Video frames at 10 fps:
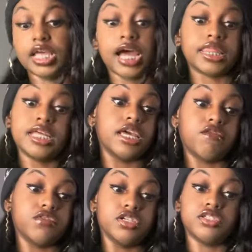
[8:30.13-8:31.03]
I think they
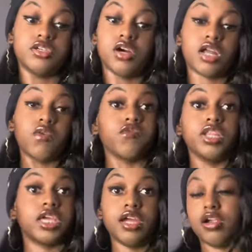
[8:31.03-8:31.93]
friends still, I don't
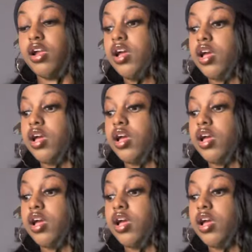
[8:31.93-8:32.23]
really care,